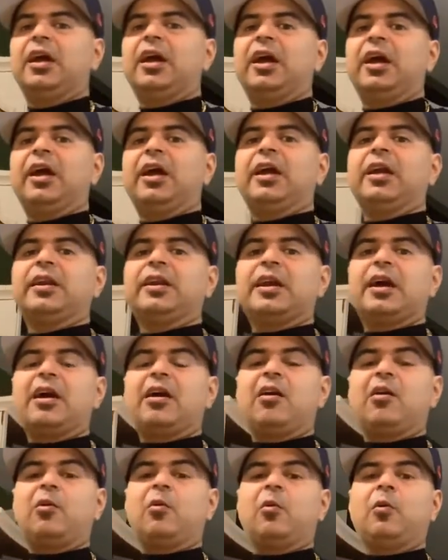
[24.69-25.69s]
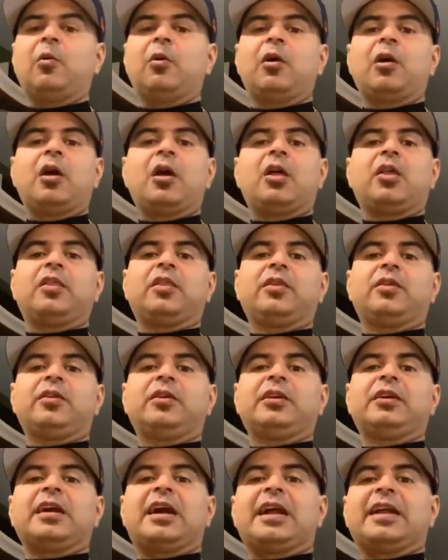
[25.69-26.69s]
And now
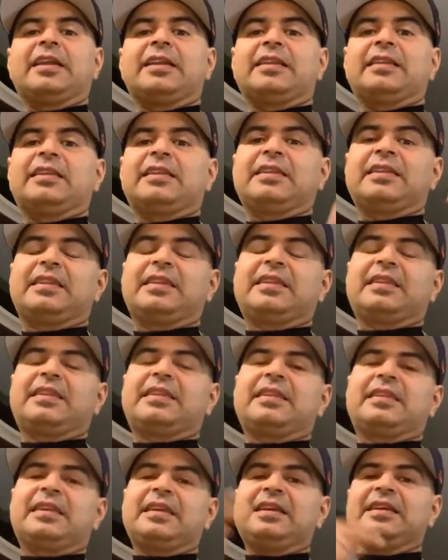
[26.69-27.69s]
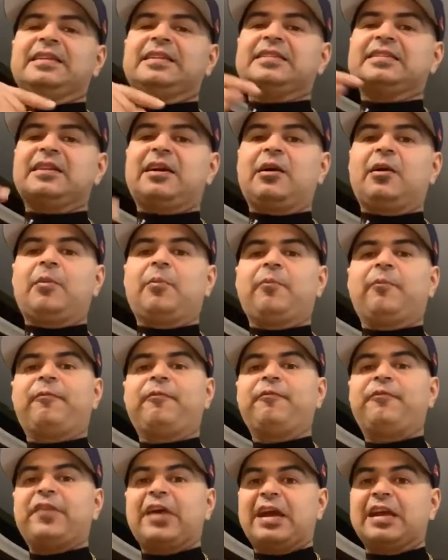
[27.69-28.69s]
you got these
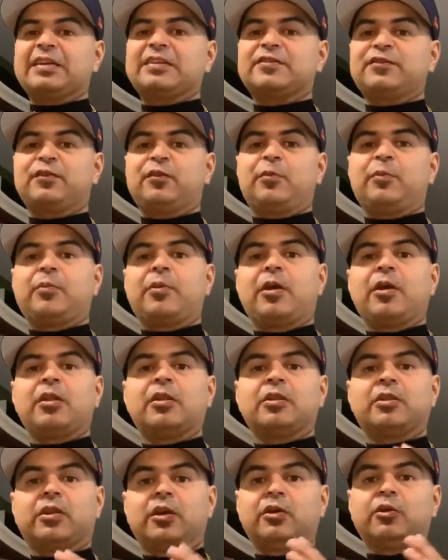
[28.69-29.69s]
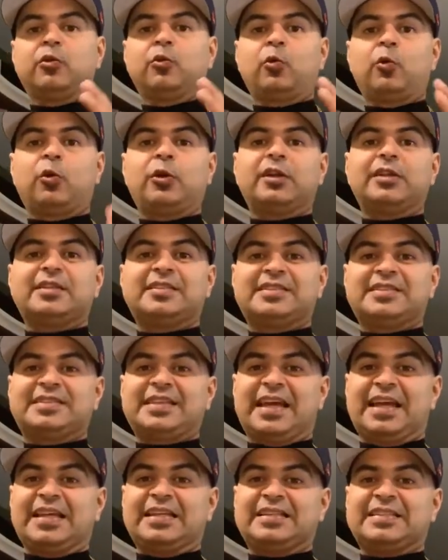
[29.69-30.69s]
um fans from the New Orleans
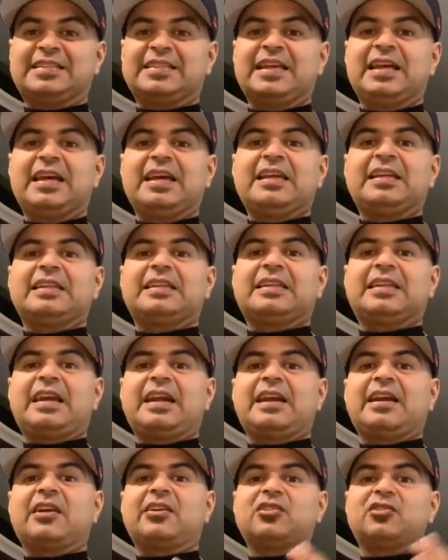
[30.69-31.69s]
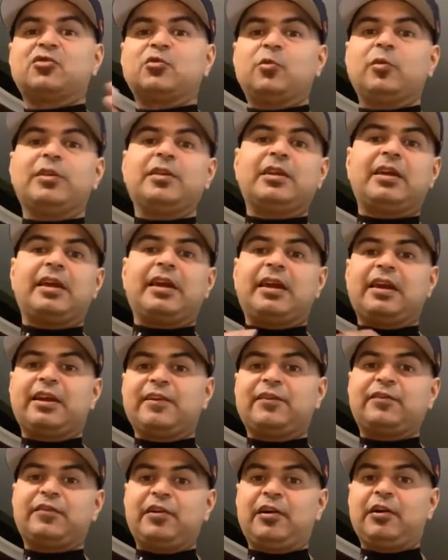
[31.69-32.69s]
Saints that are suing the
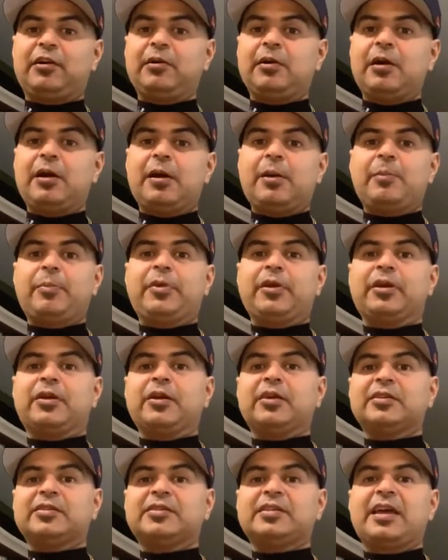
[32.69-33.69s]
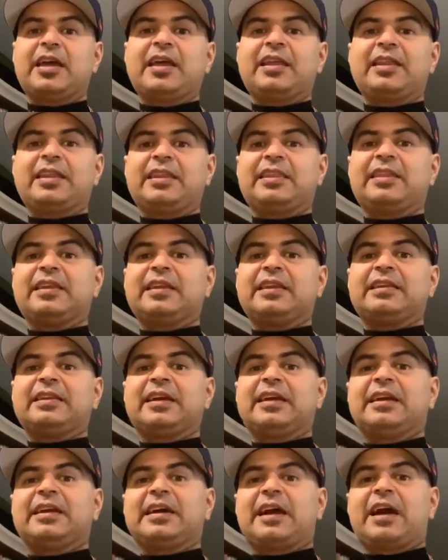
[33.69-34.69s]
NFL because they think
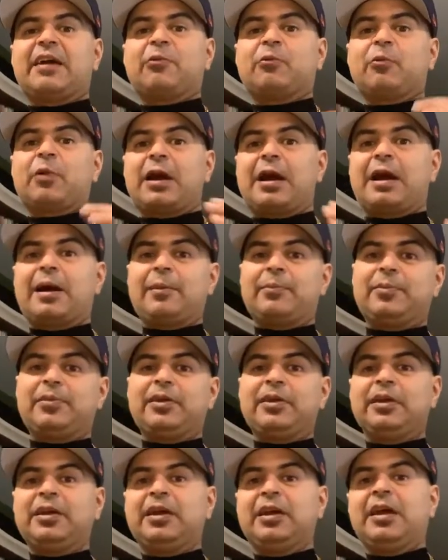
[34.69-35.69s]
they got robbed